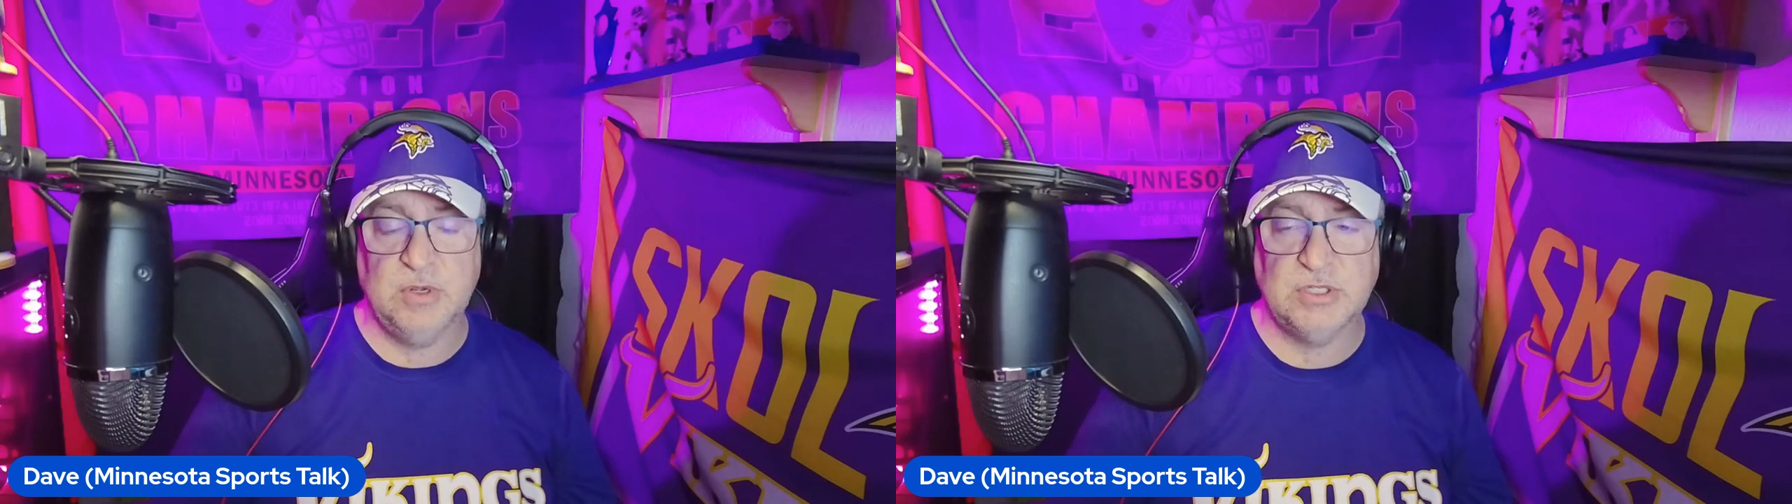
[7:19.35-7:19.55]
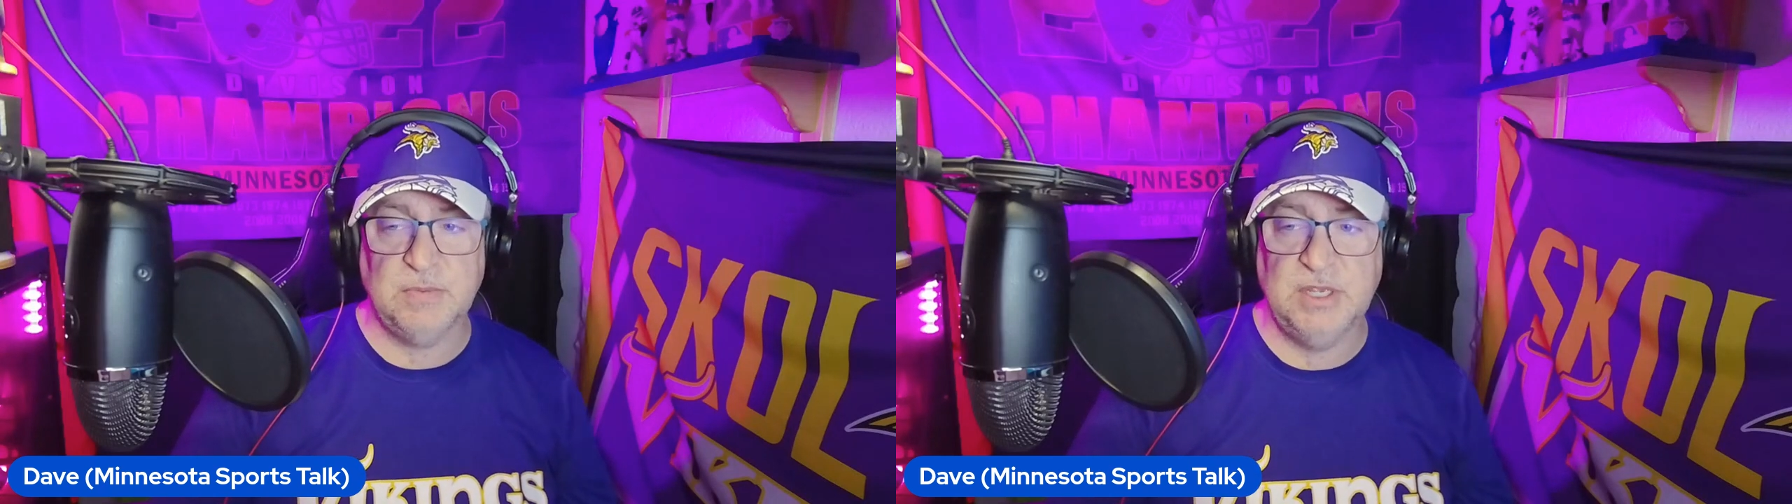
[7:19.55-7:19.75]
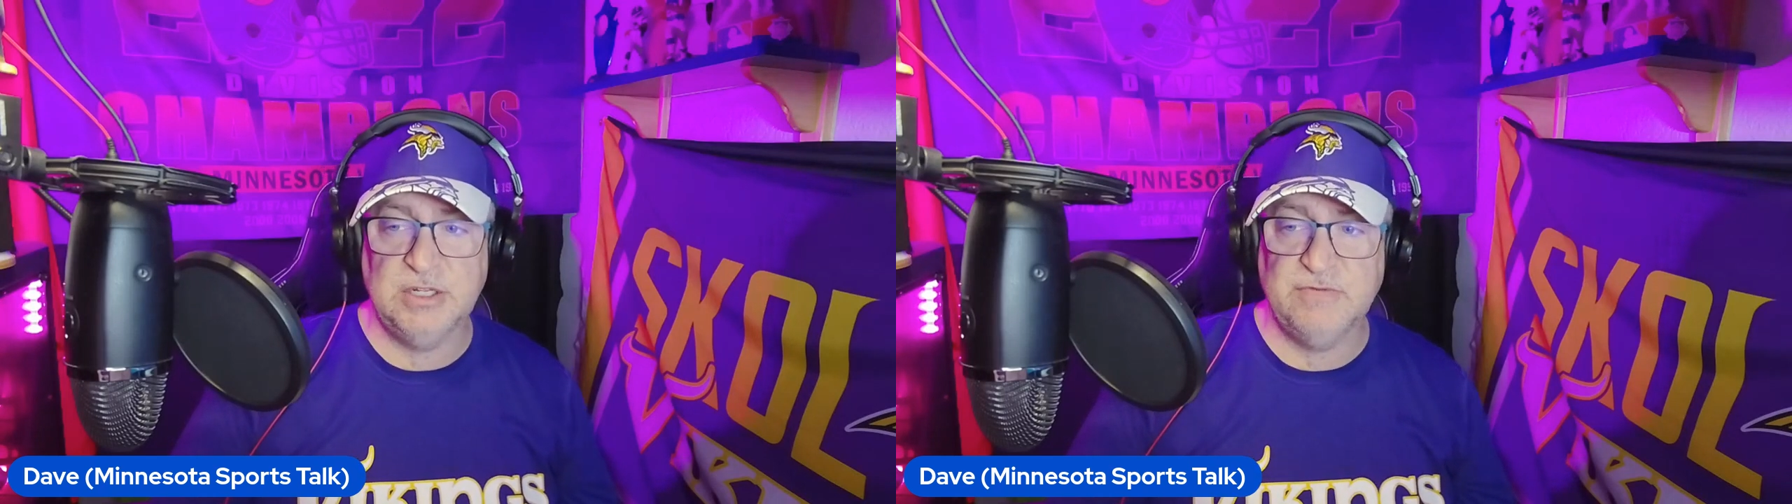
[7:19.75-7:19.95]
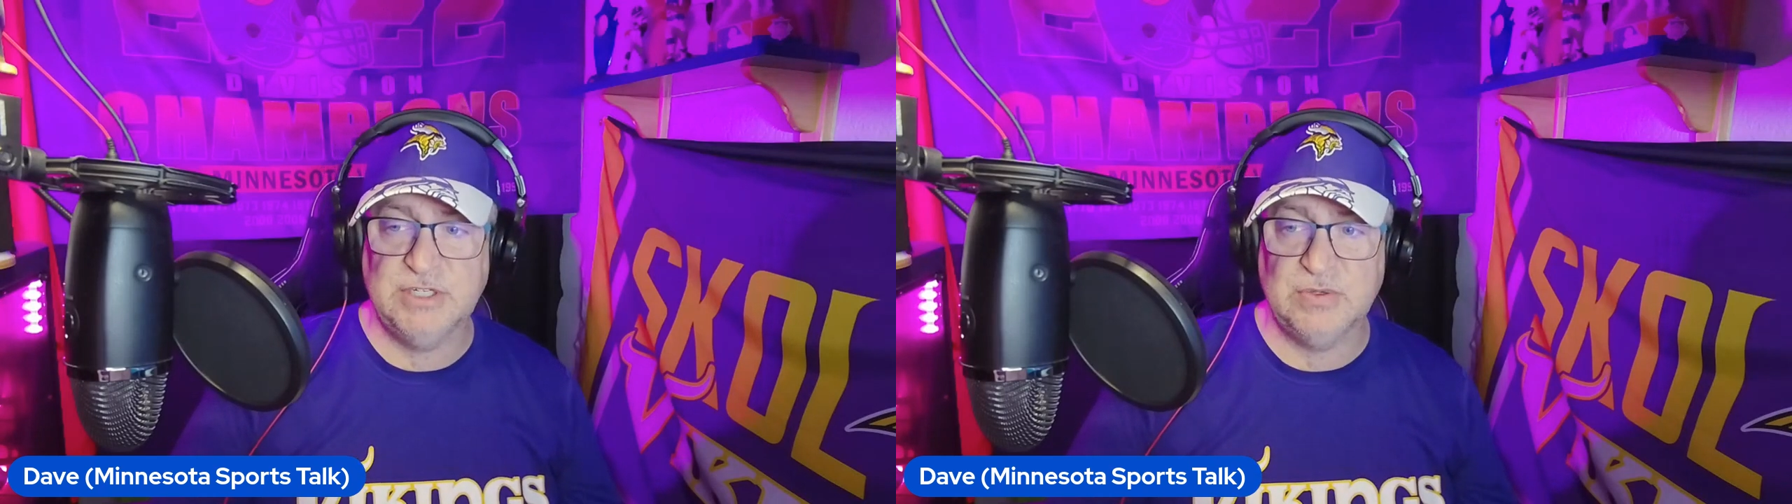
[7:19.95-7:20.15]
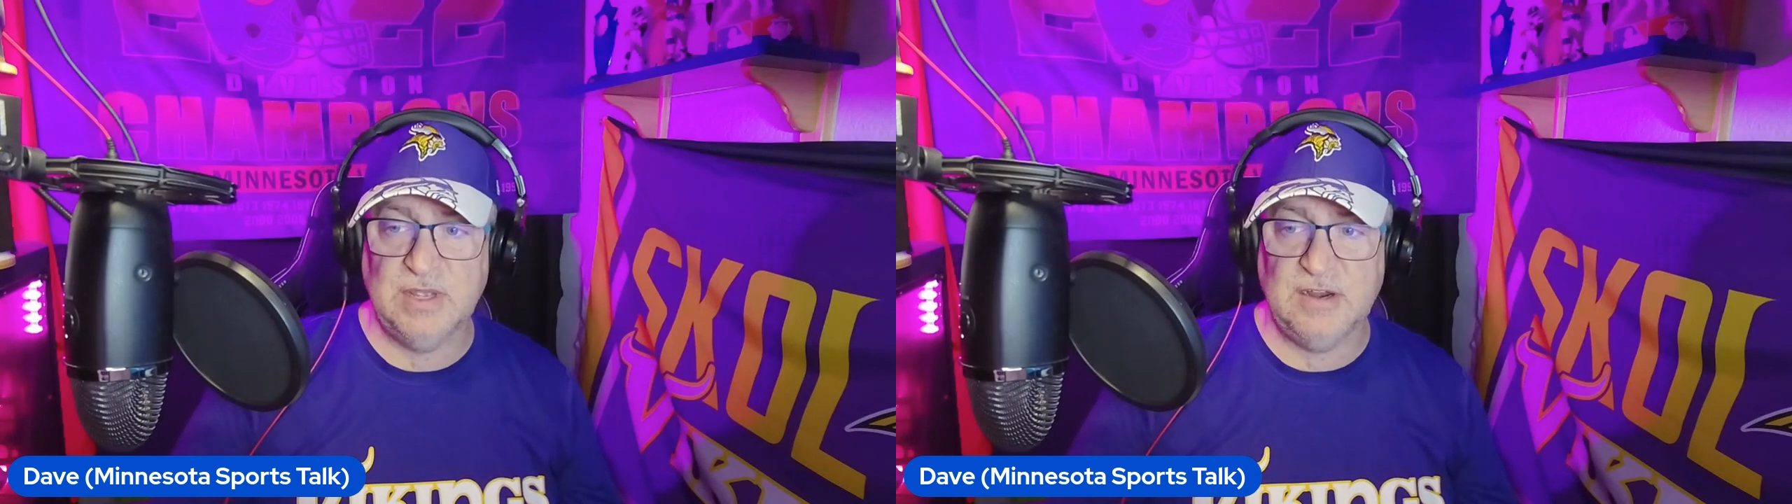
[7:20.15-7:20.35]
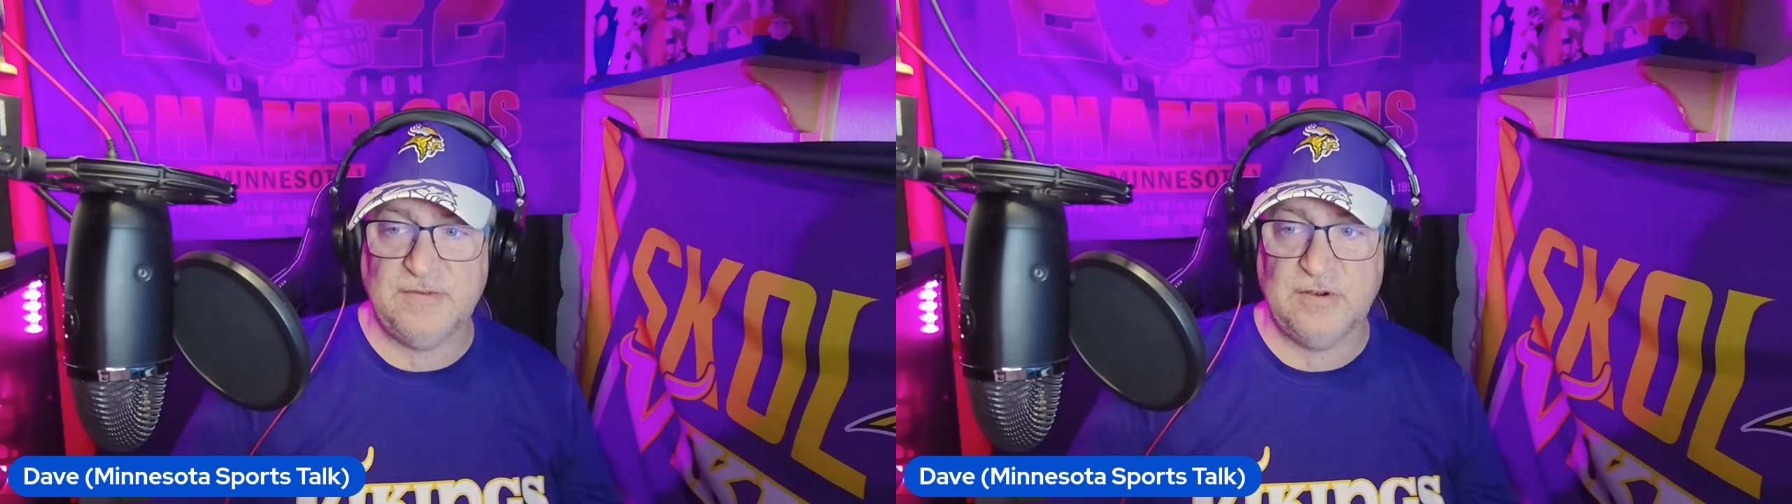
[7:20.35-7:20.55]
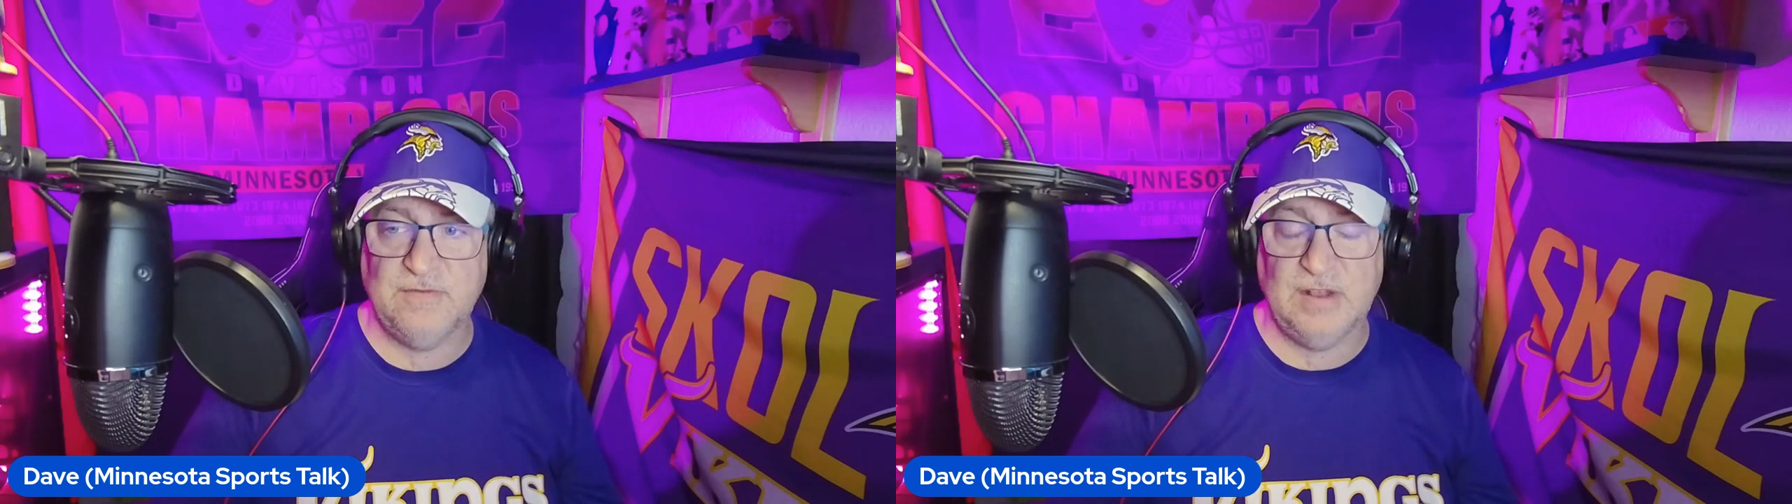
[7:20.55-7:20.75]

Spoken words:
There's some individual effort